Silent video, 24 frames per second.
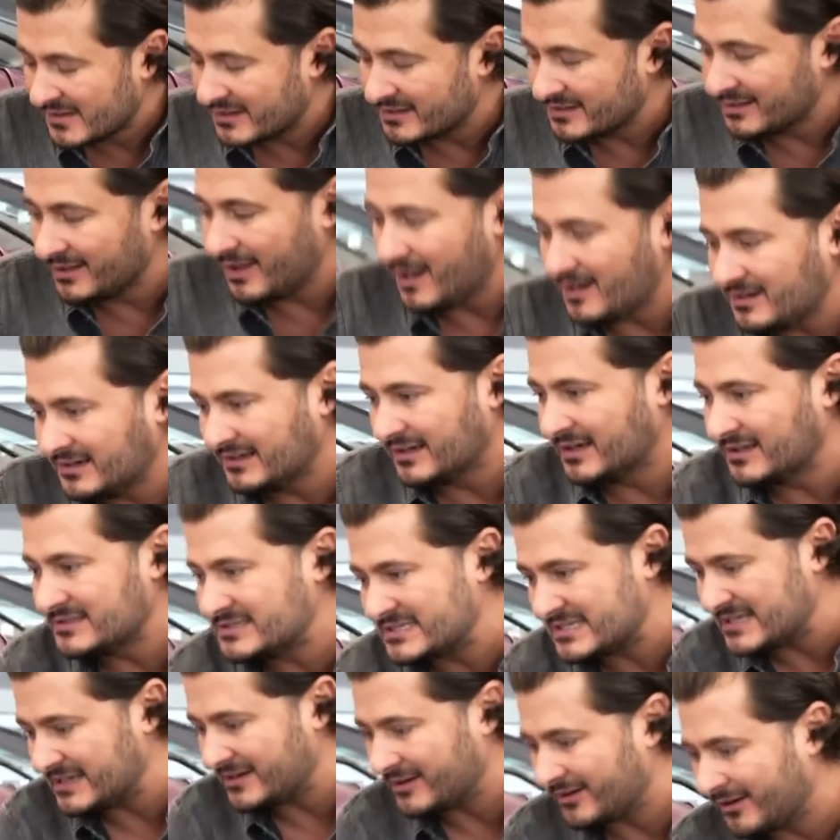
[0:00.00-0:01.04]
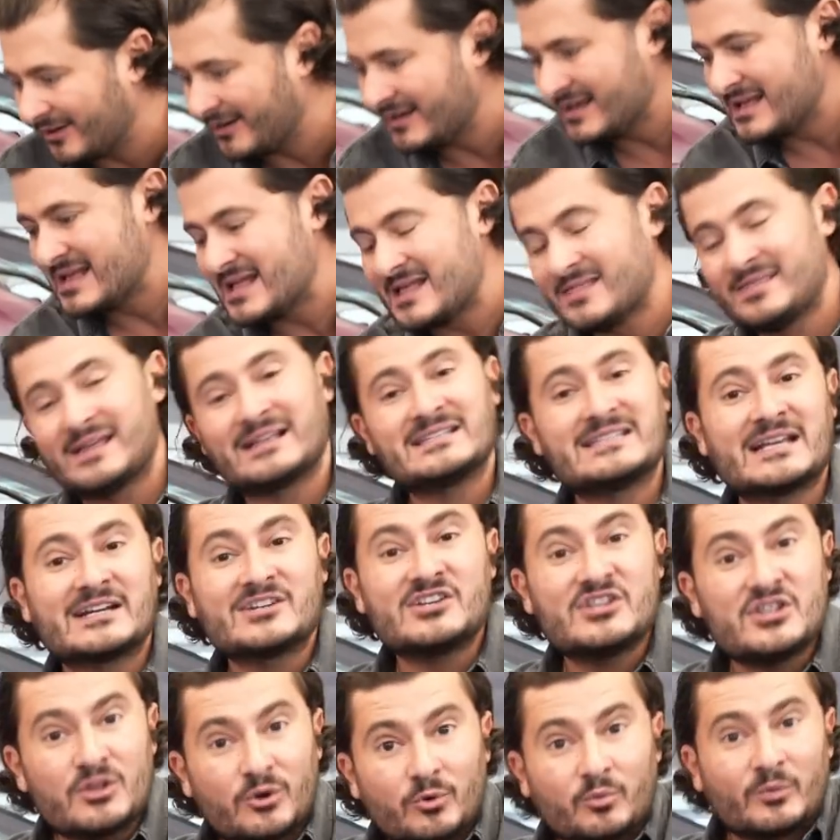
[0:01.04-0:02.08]
lug nuts here, that's
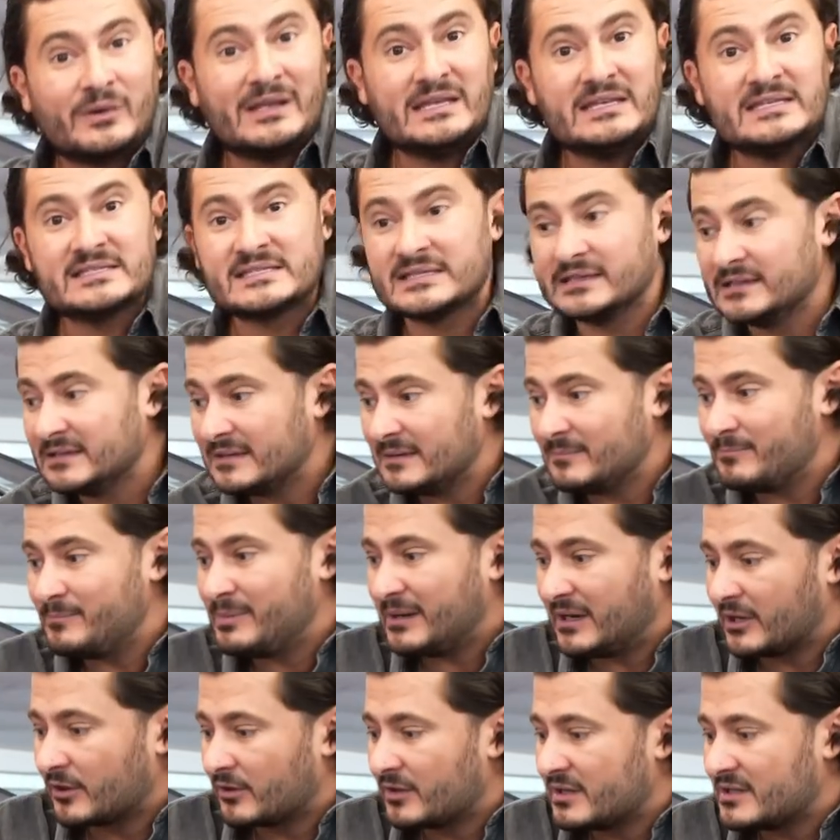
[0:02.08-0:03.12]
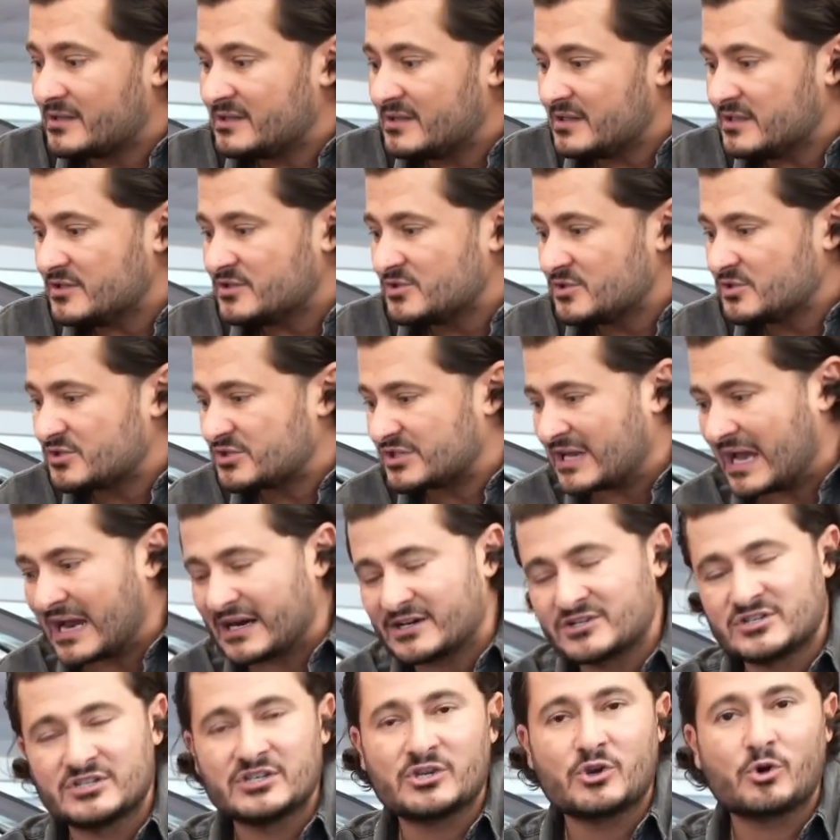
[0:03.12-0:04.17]
actually the reason in period these used to
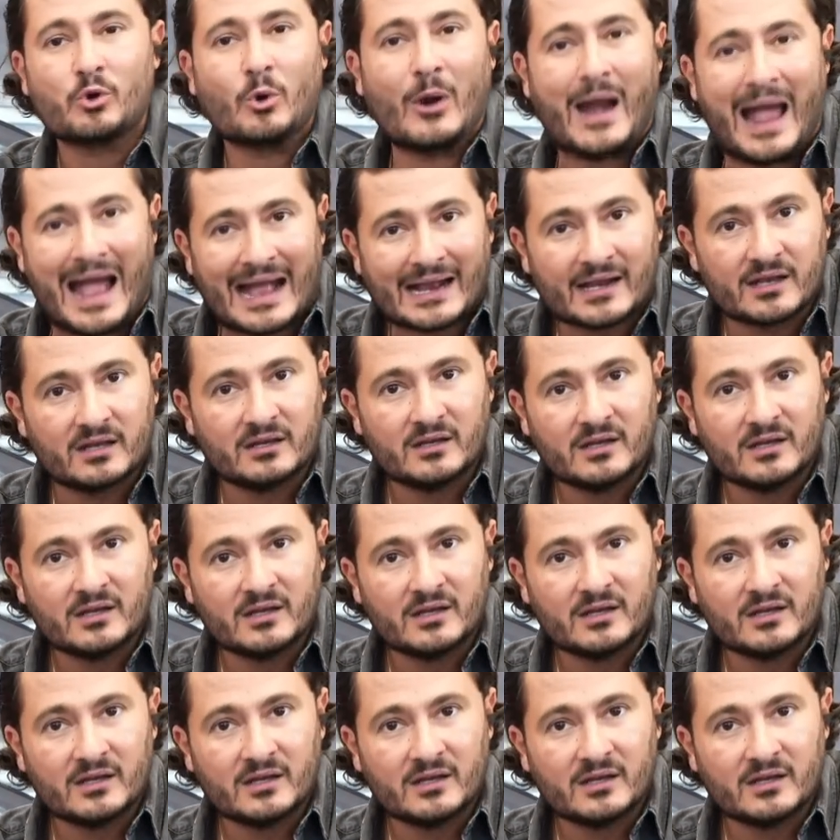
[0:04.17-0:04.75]
actually crack